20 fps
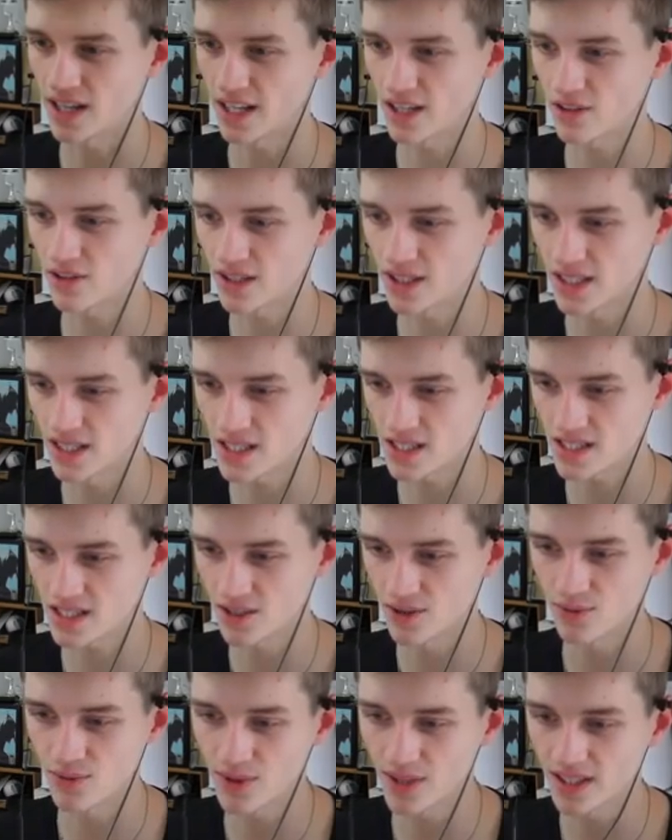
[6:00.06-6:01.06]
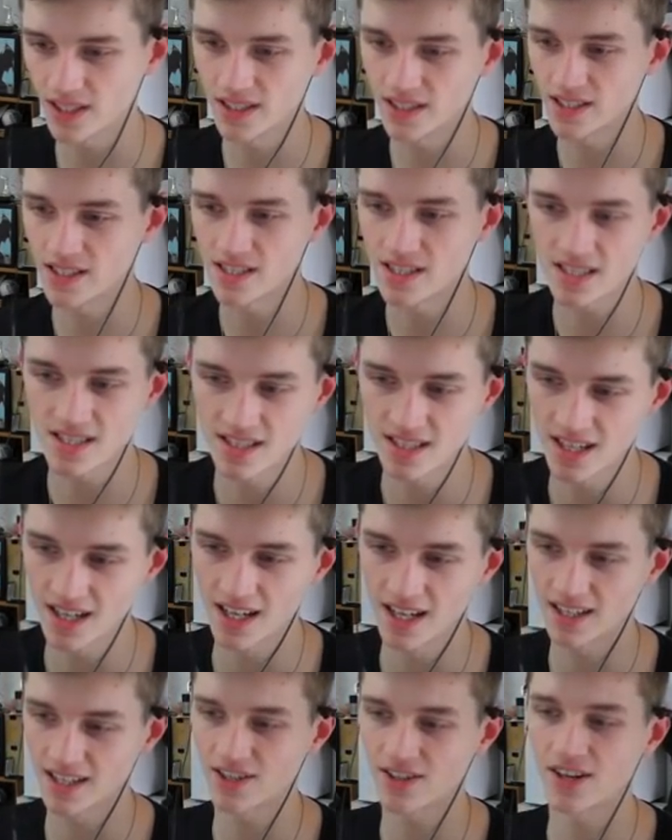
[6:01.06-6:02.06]
Like, look at this, they're really just,
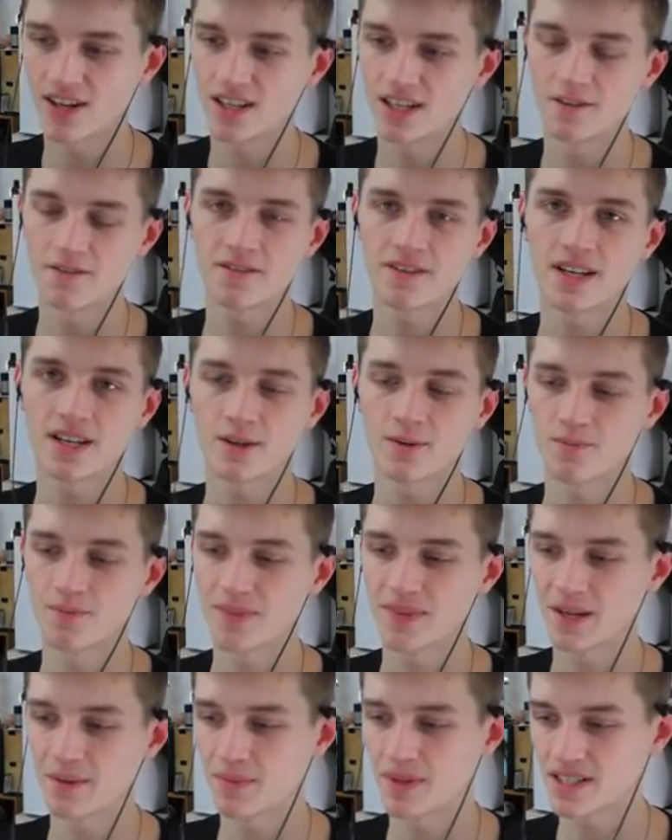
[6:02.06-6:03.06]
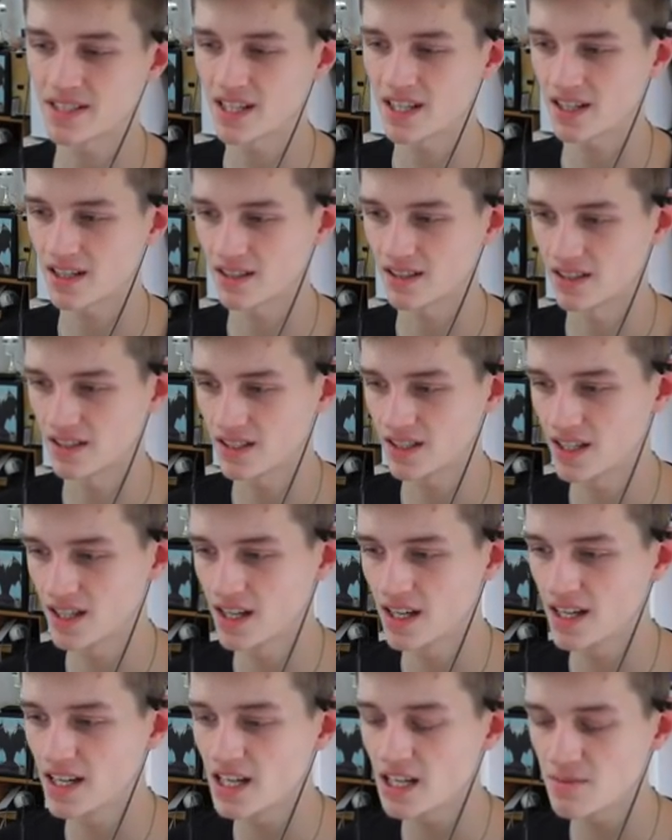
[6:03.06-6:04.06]
they're not anything in particular,
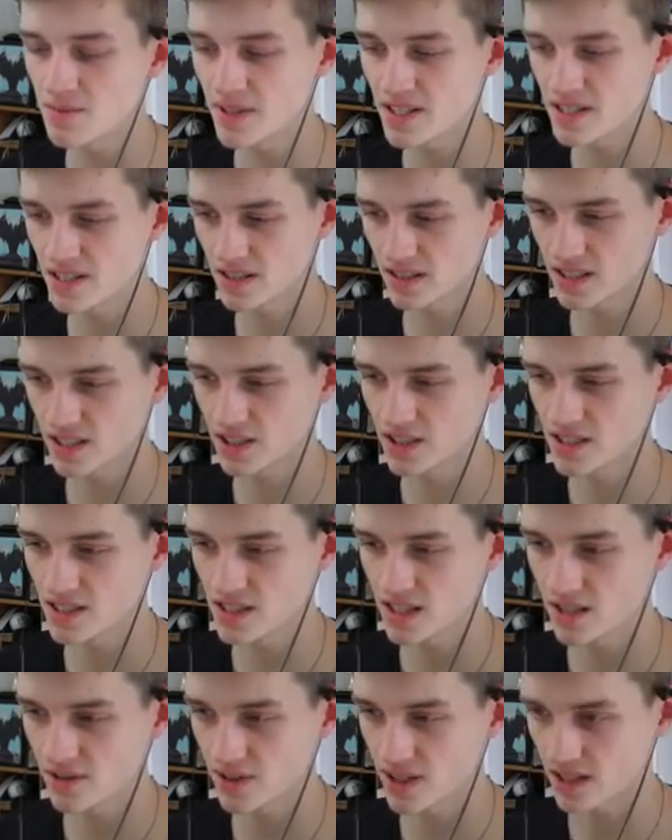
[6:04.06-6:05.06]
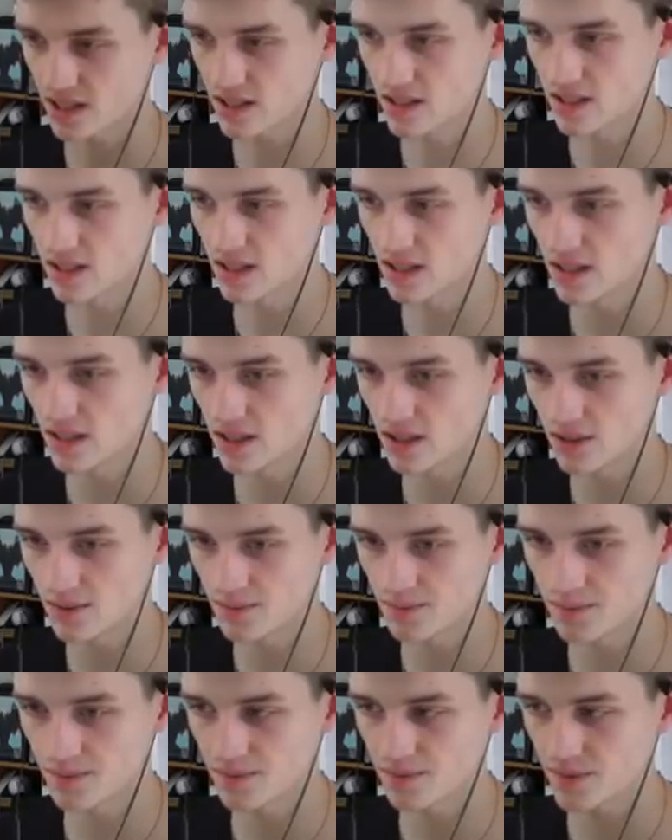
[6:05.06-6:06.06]
especially considering,
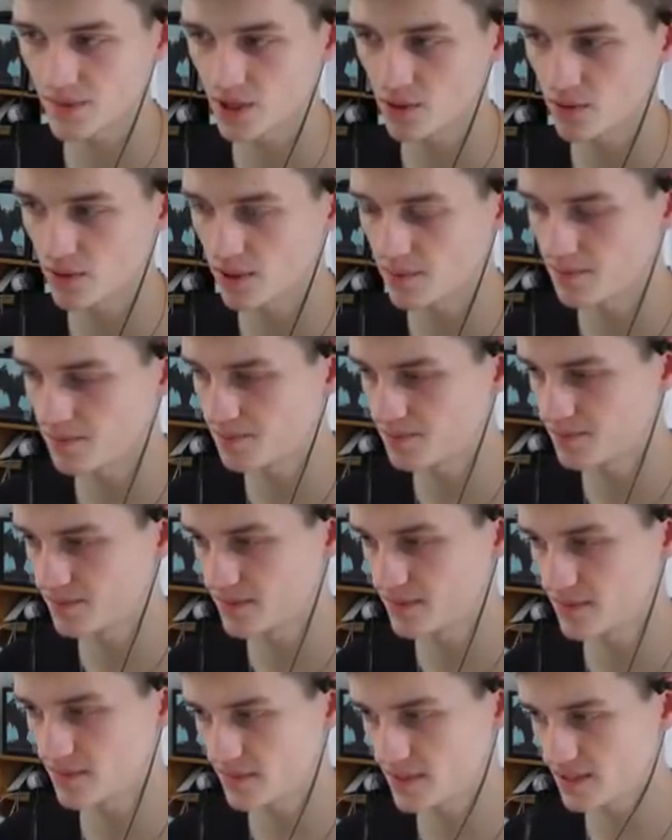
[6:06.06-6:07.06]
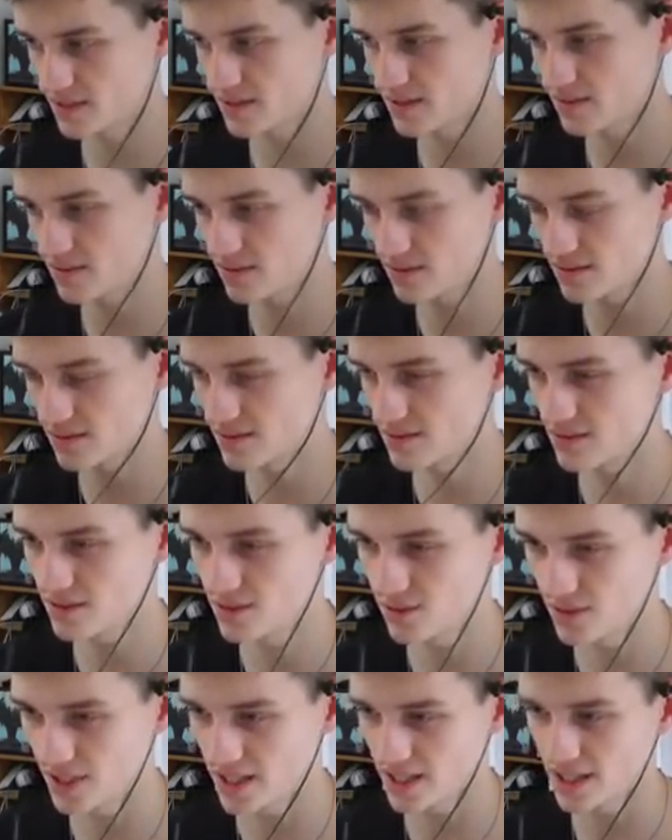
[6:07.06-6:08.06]
oh, oh well,
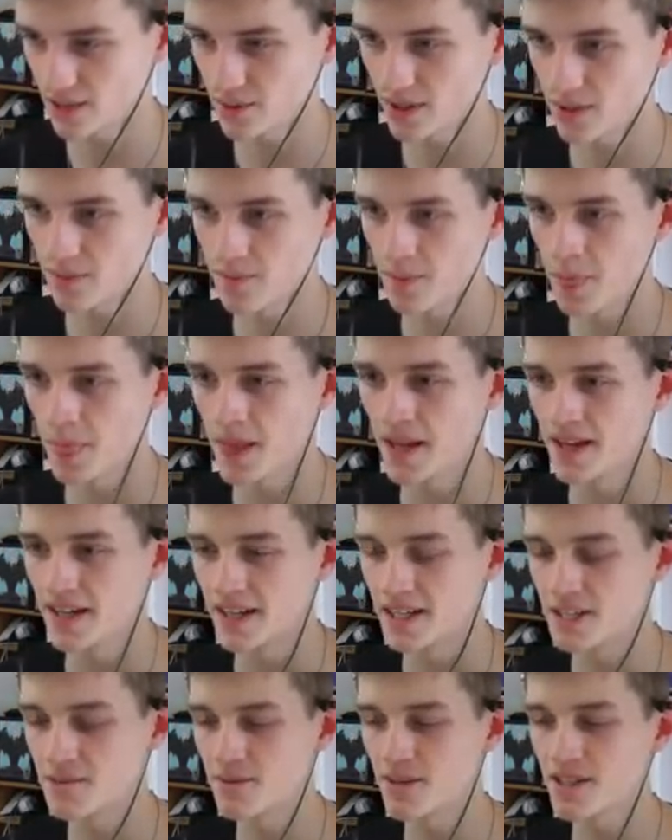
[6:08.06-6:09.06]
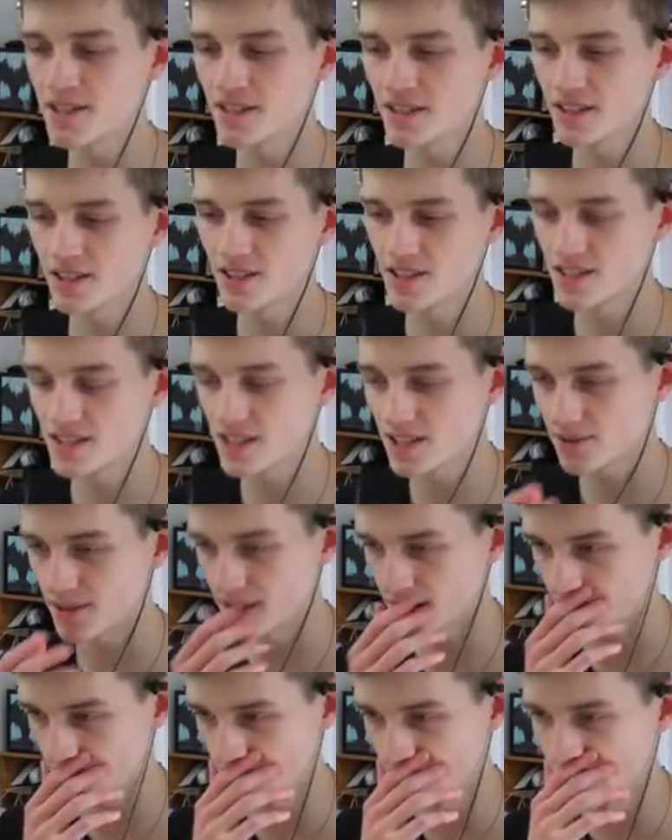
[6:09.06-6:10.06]
don't need it anyway. Especially
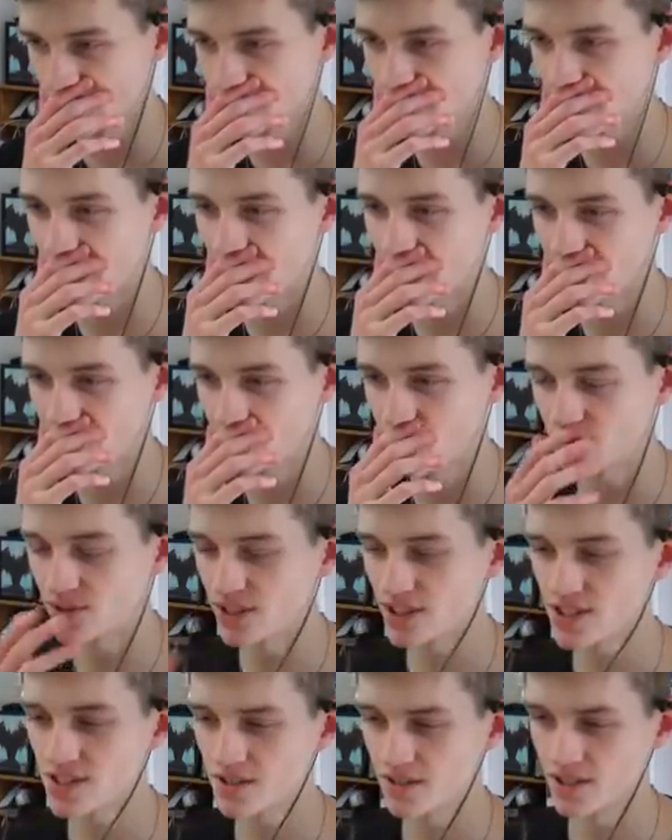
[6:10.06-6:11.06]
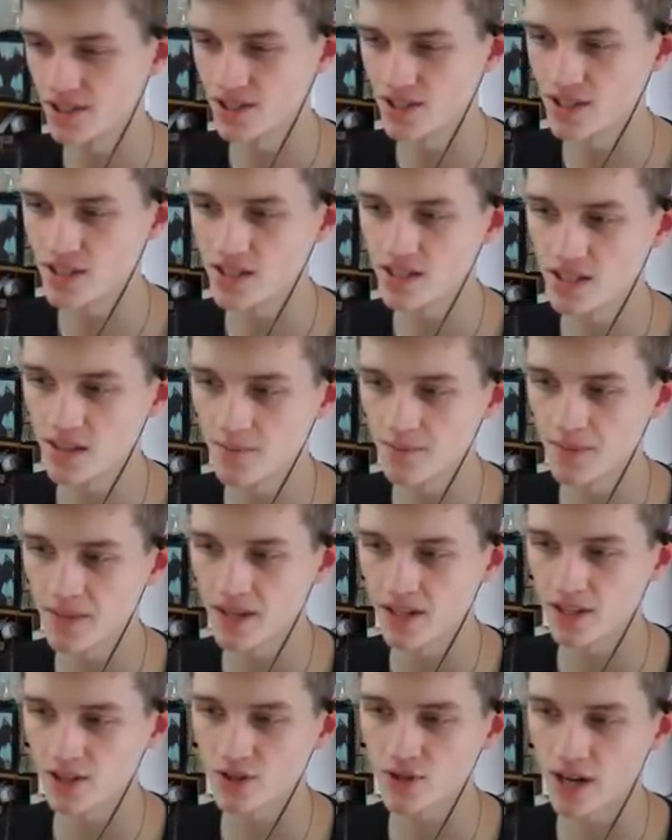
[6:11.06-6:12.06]
considering that you literally just
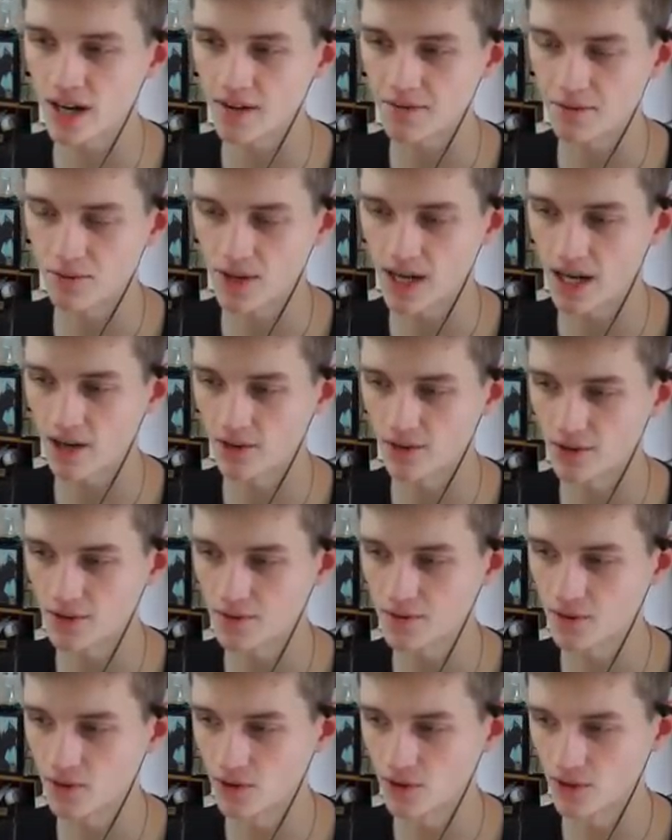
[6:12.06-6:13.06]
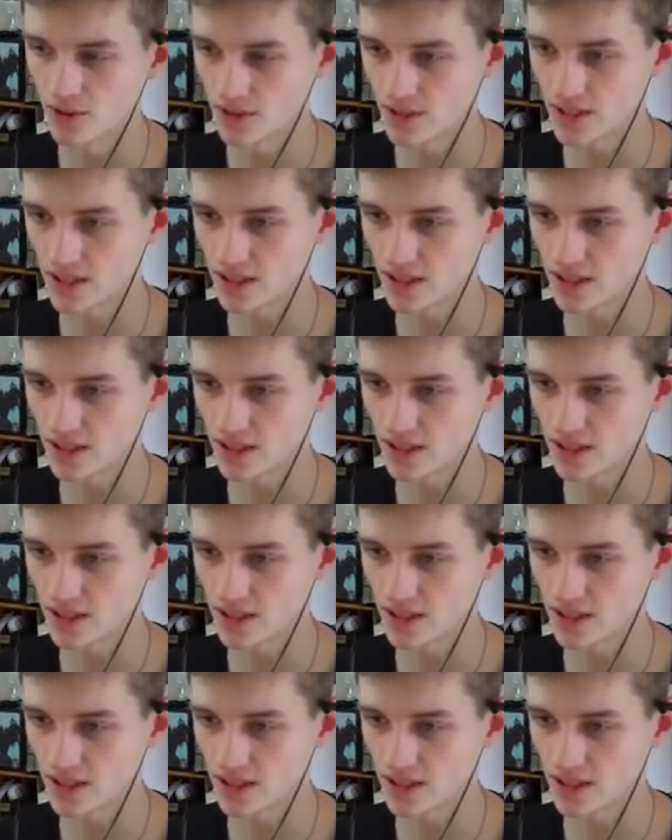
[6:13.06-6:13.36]
drive around for,